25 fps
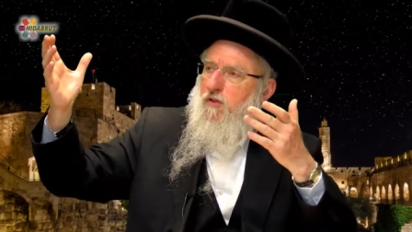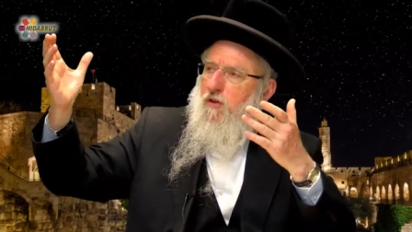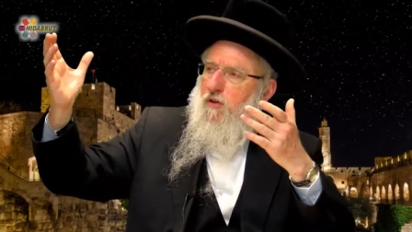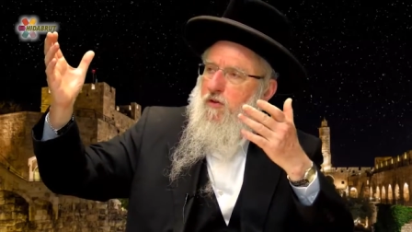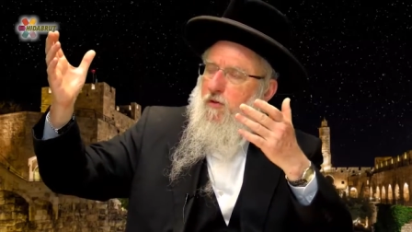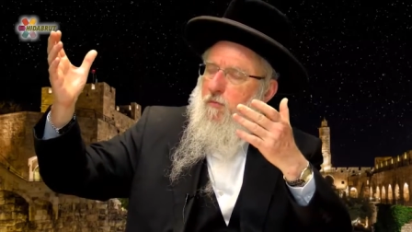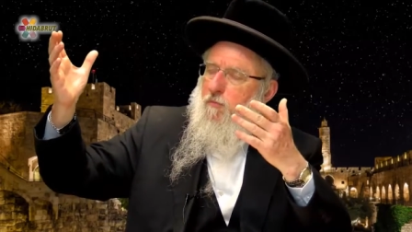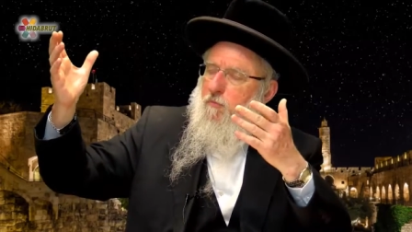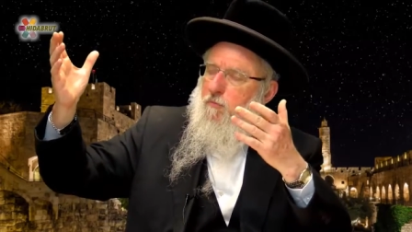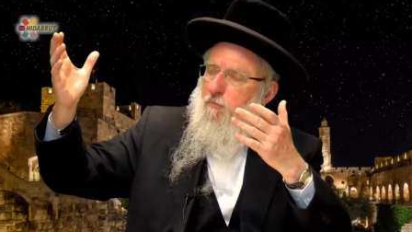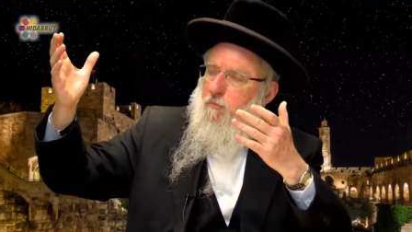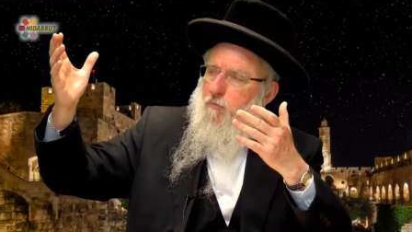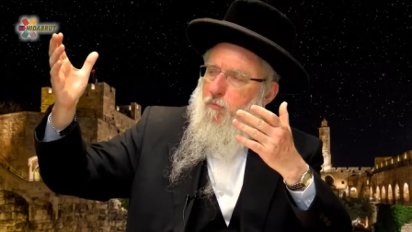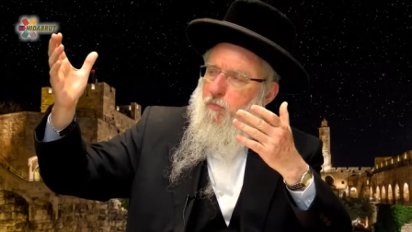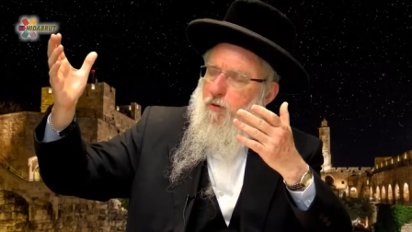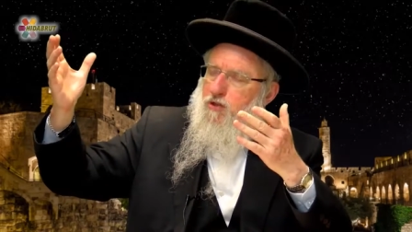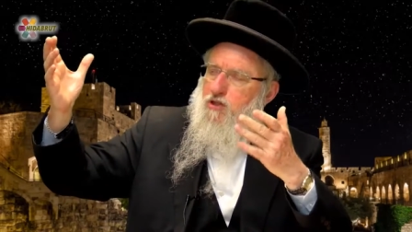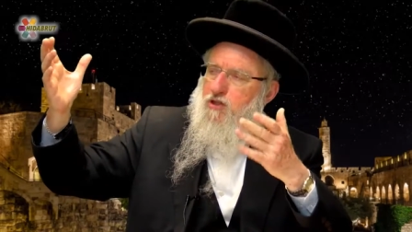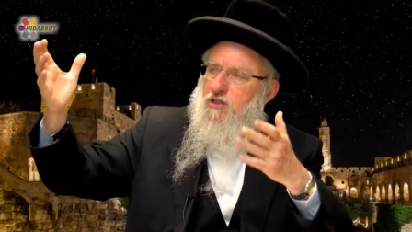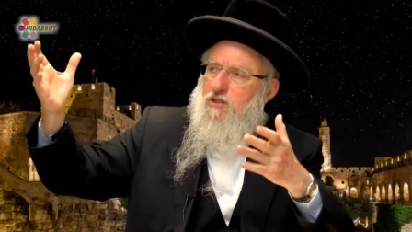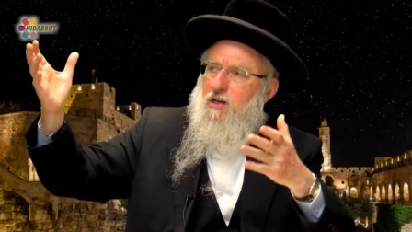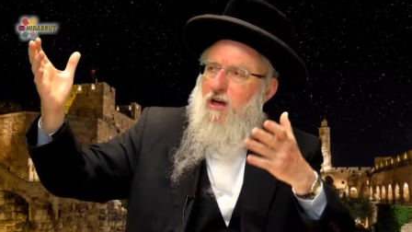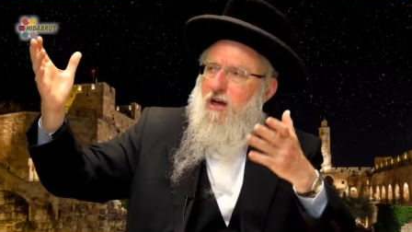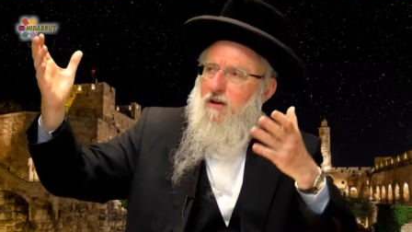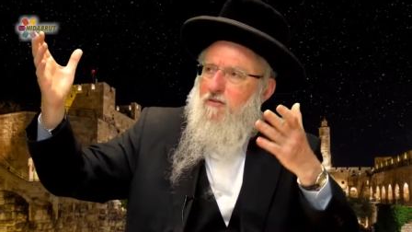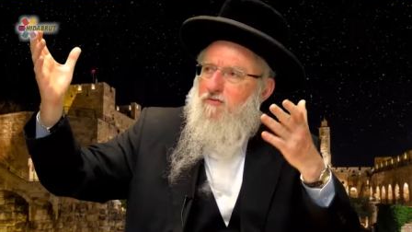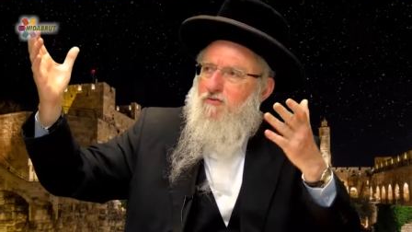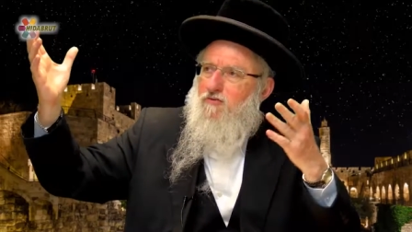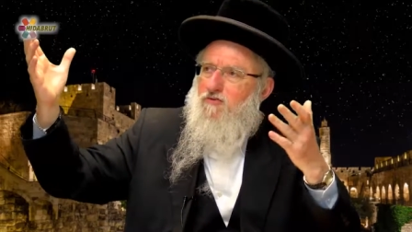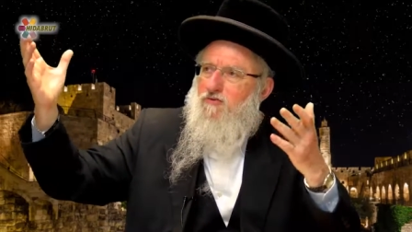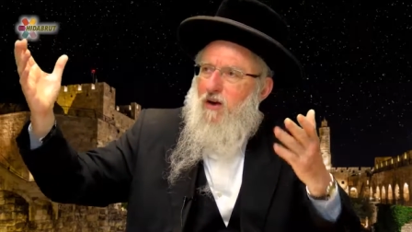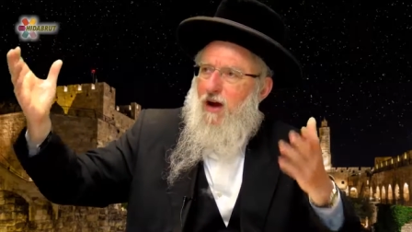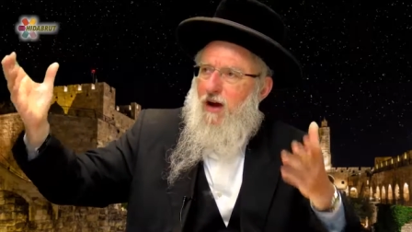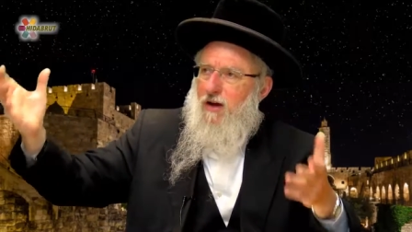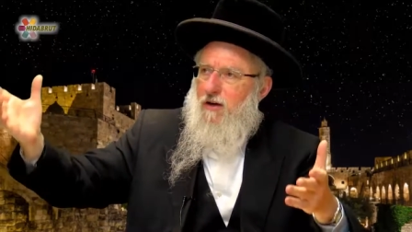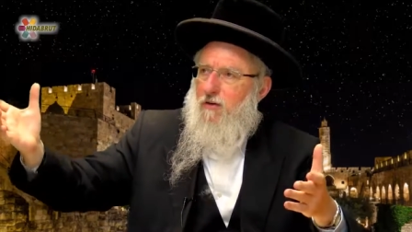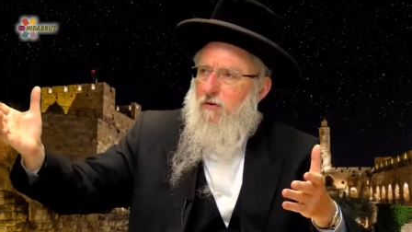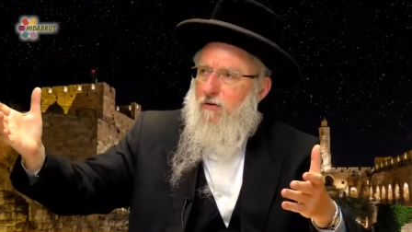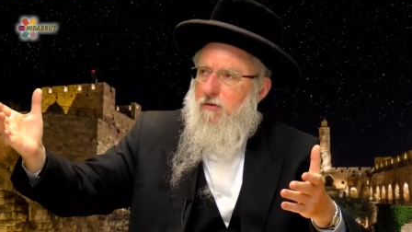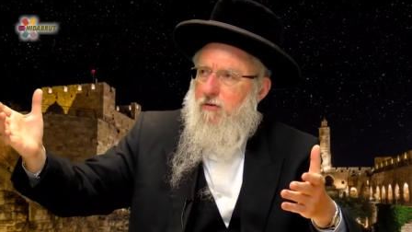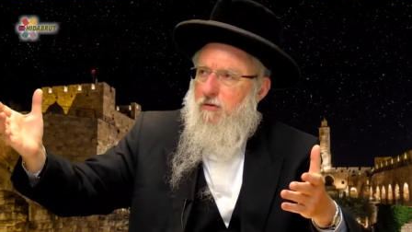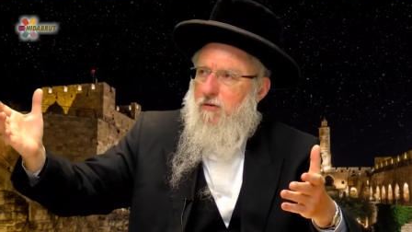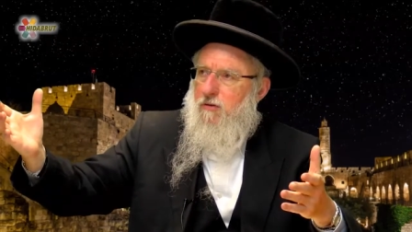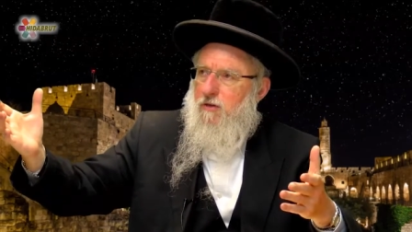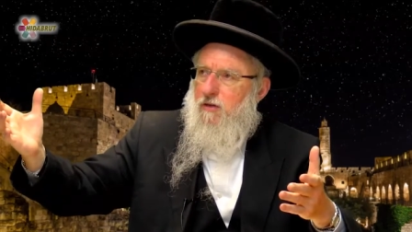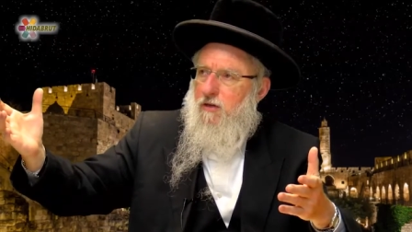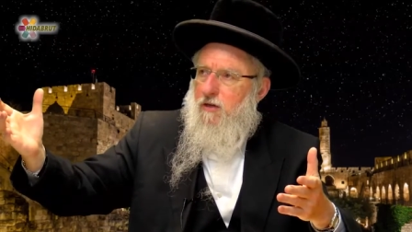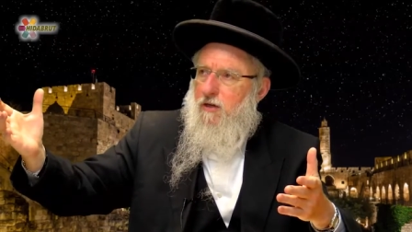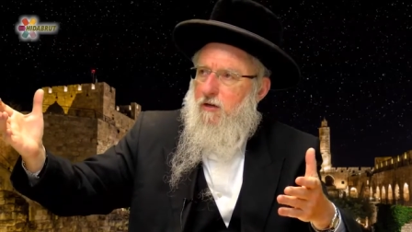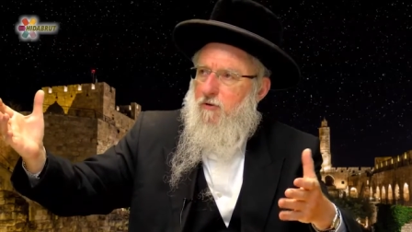The bush is on fire,
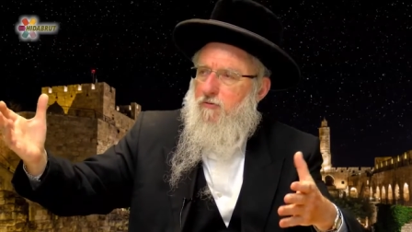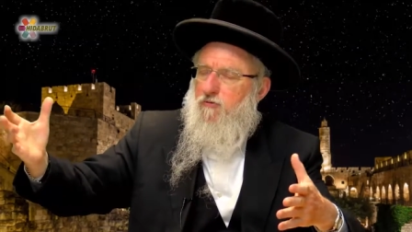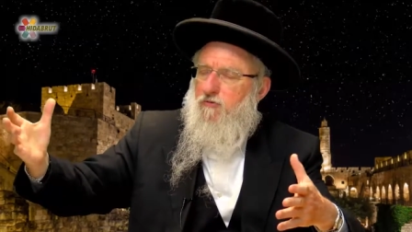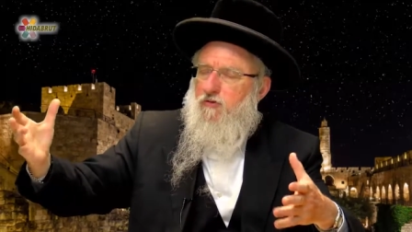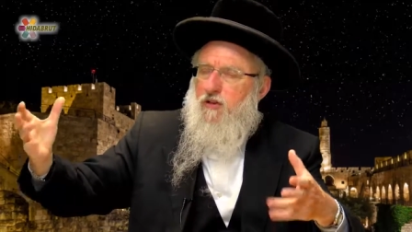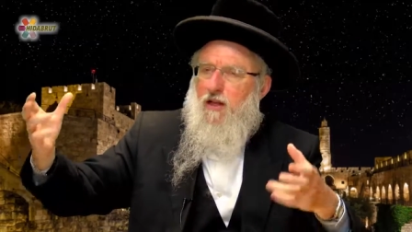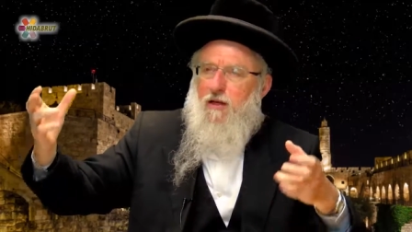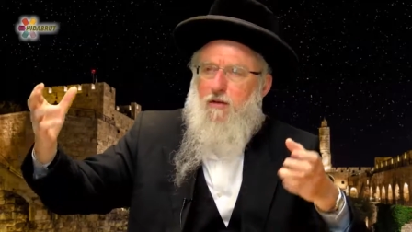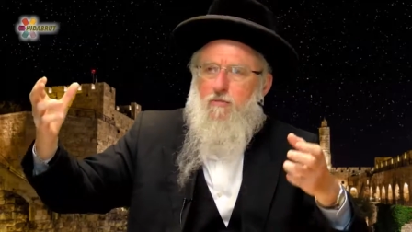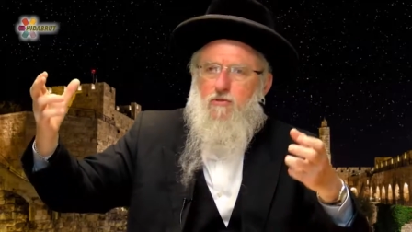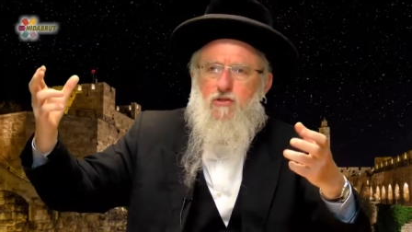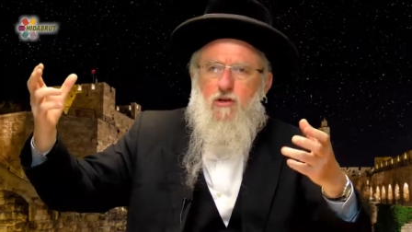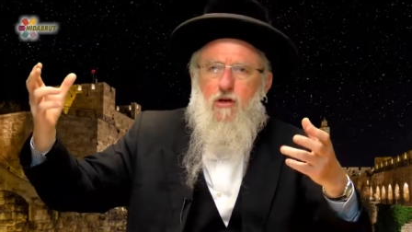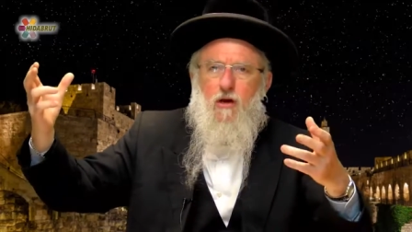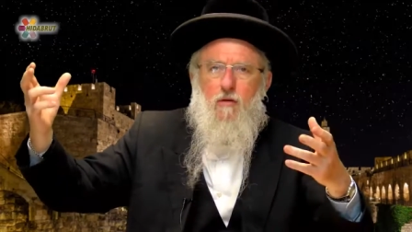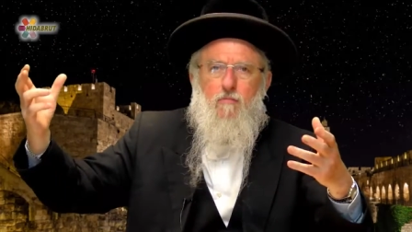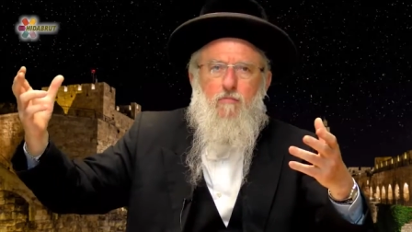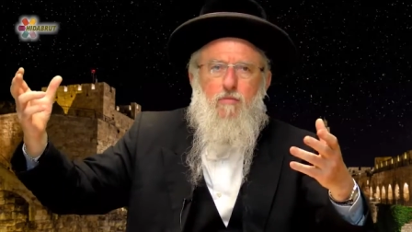flames are